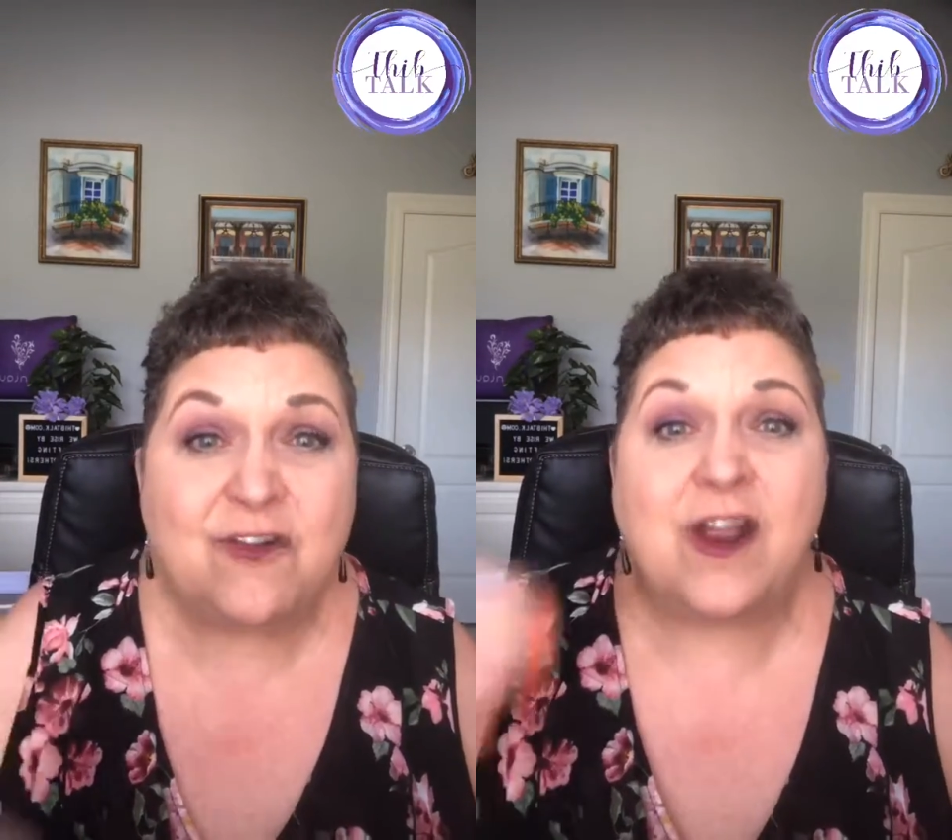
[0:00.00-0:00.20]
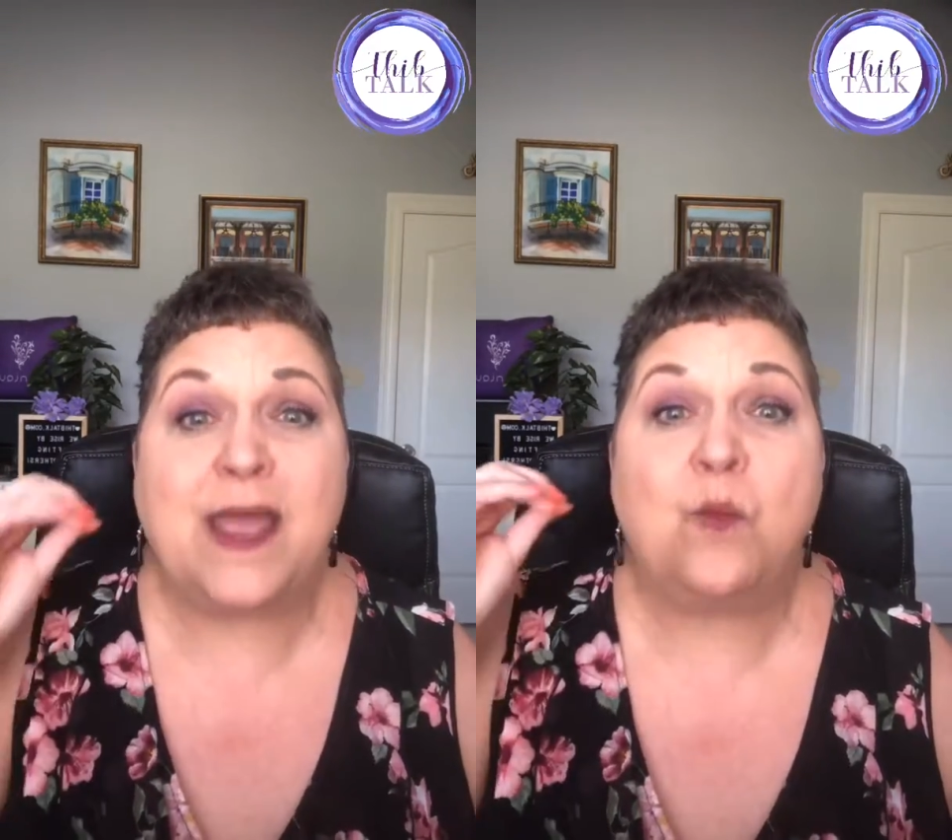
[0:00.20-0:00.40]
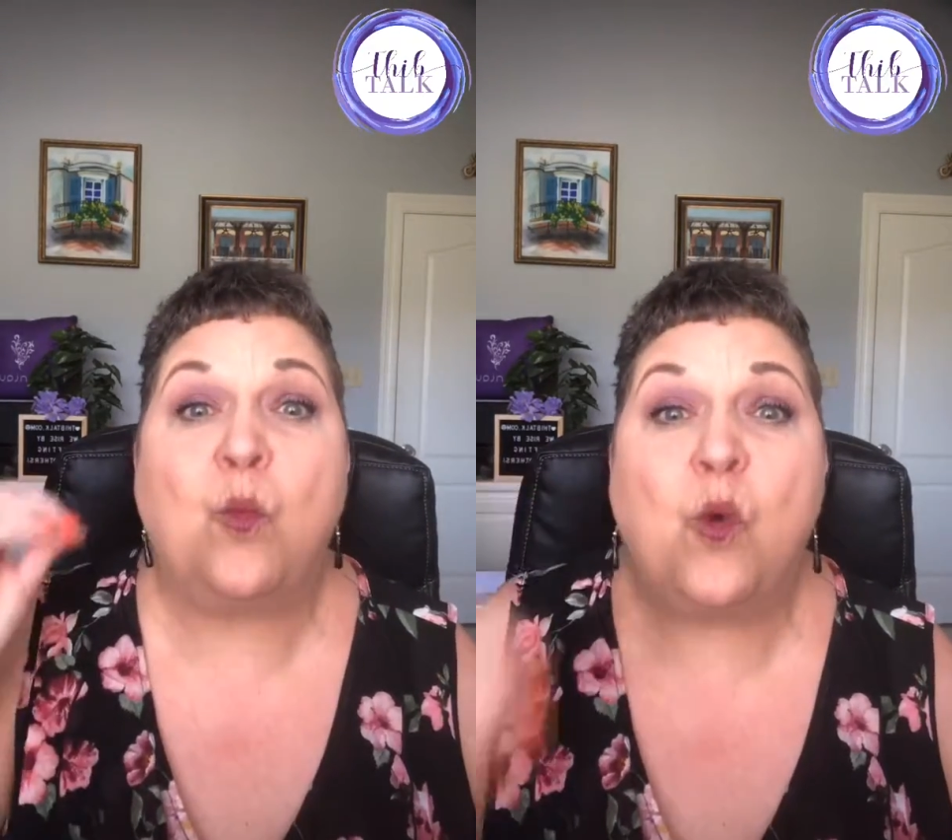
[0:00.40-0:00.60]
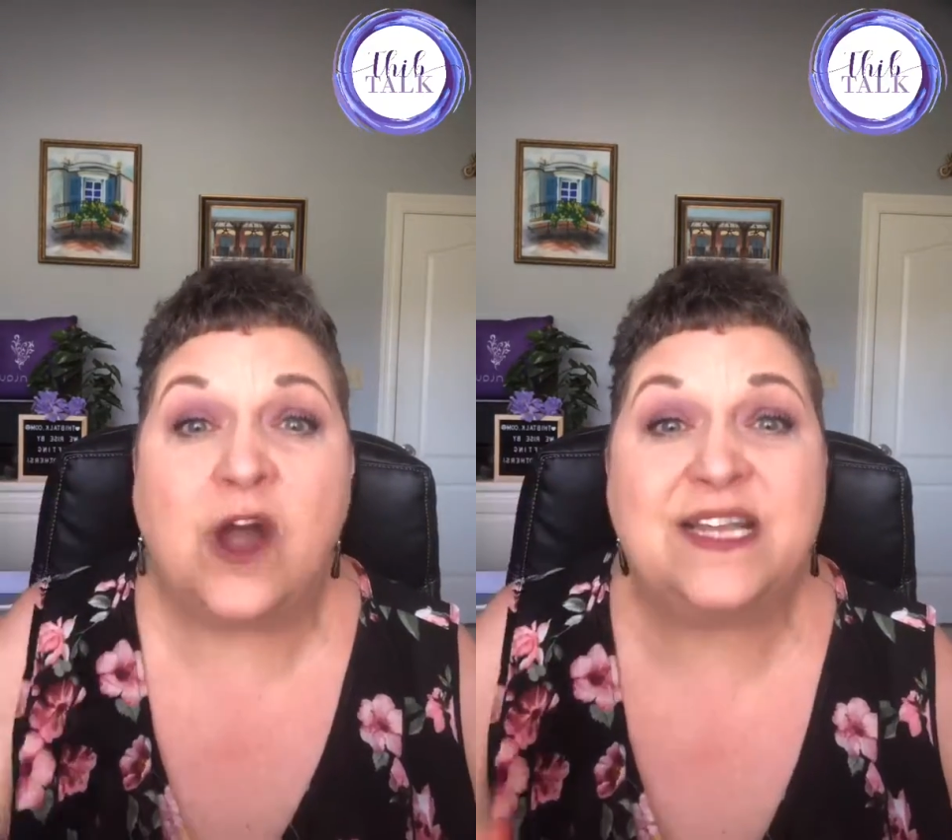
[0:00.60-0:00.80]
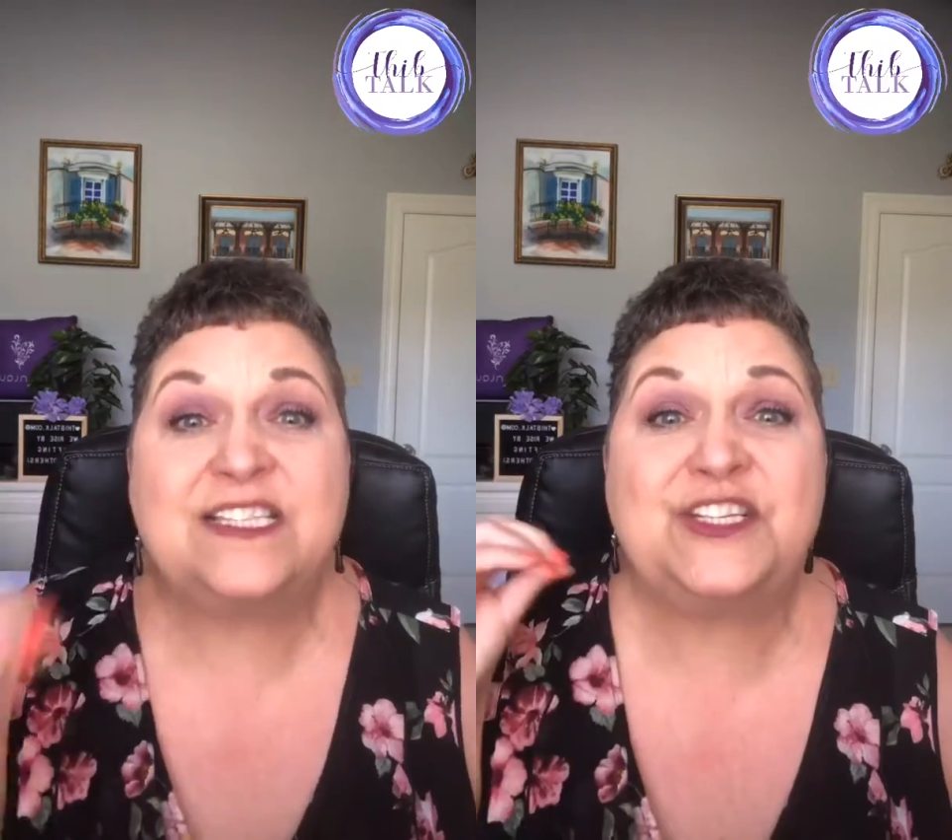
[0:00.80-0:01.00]
I
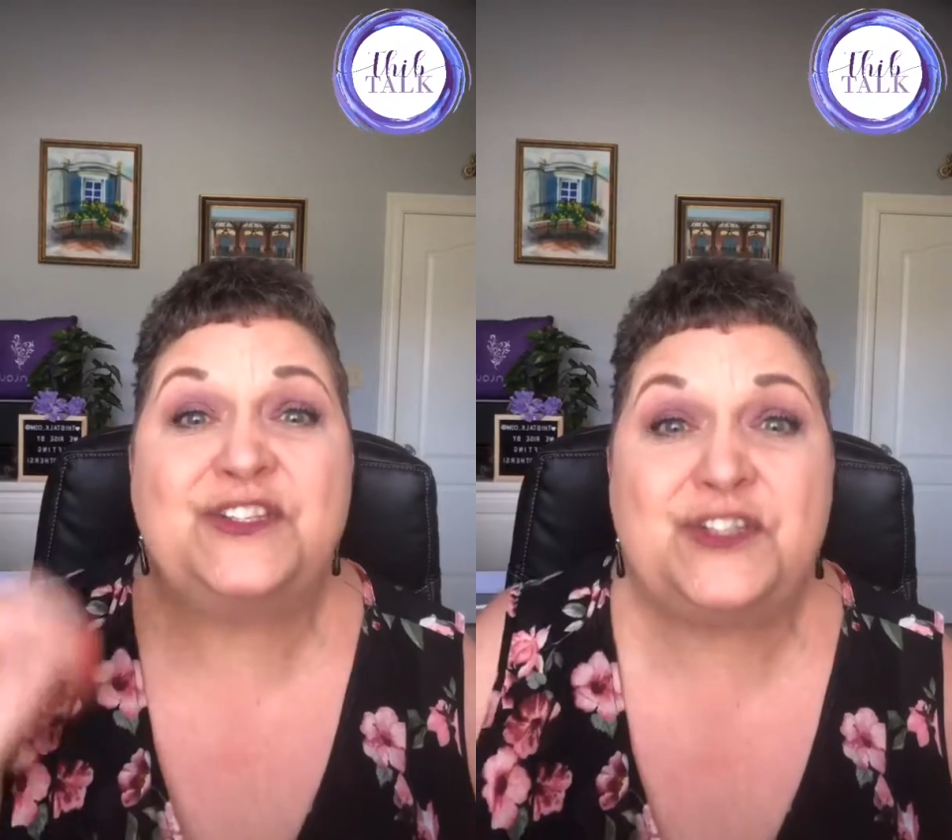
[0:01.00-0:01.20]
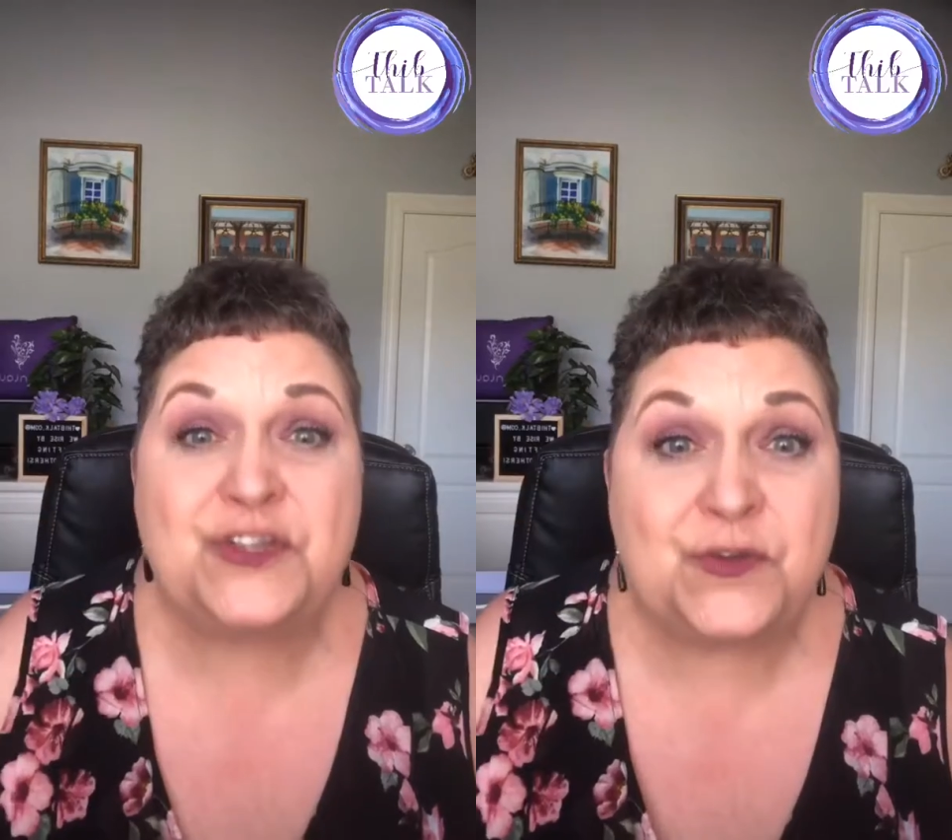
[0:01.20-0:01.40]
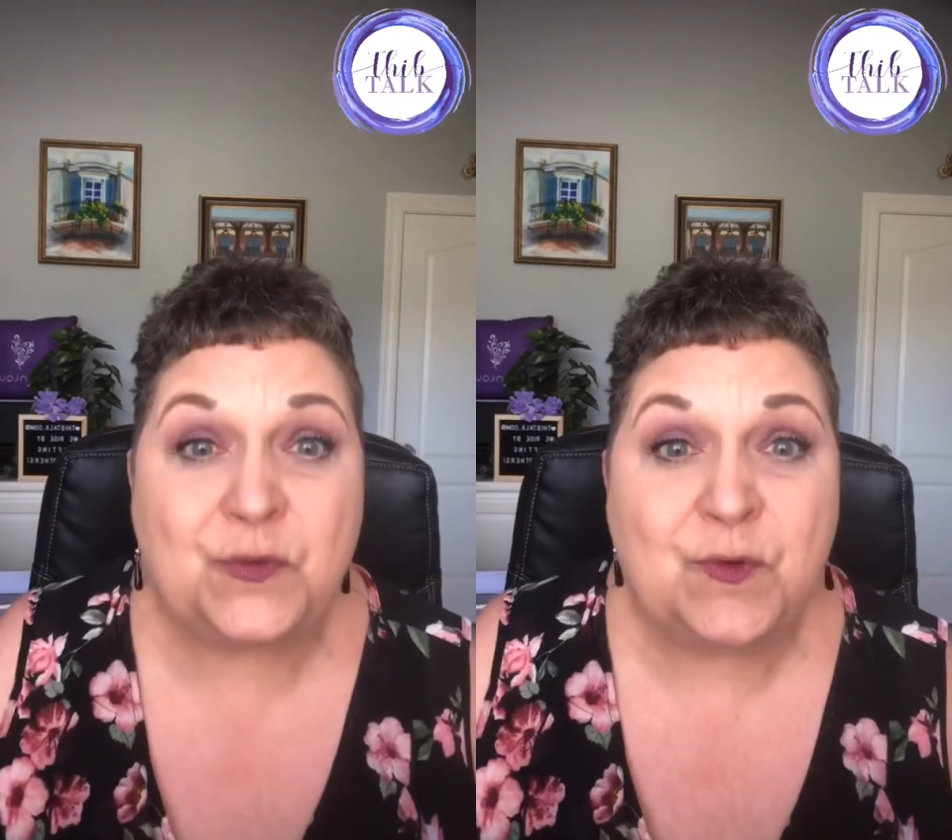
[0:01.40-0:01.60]
want to do.